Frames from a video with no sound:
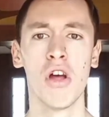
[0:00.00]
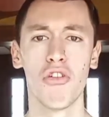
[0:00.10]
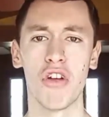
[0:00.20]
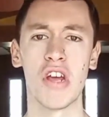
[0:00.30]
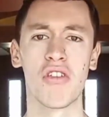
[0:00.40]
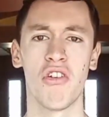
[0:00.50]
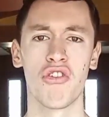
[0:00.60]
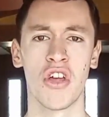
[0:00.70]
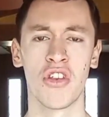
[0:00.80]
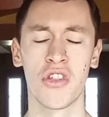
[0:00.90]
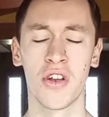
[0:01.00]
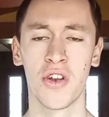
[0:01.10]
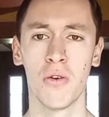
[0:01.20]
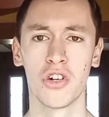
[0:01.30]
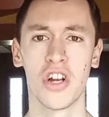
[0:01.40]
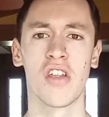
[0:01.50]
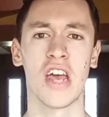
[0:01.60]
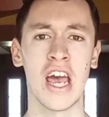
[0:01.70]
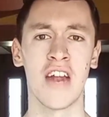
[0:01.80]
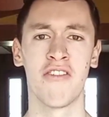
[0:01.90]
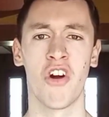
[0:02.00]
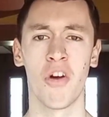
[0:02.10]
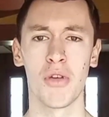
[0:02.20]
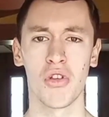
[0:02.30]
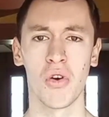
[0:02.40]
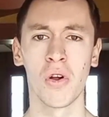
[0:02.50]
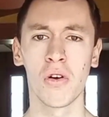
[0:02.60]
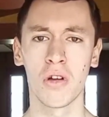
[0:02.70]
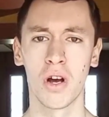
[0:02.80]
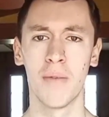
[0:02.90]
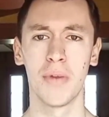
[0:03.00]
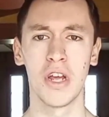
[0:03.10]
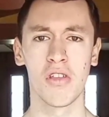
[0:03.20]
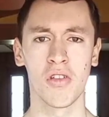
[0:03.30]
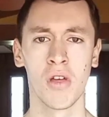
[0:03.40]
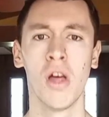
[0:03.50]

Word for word: research institutions, and pharmaceutical companies,